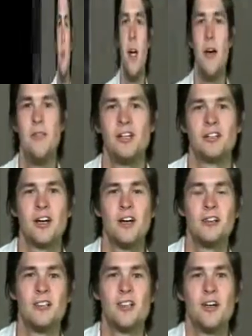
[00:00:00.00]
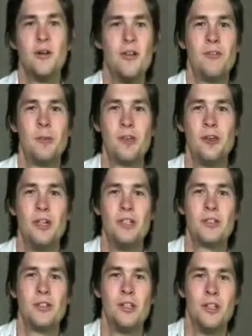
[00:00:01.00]
Having your talent stand away from the green
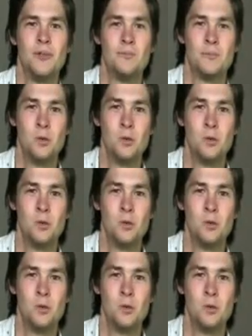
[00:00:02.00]
screen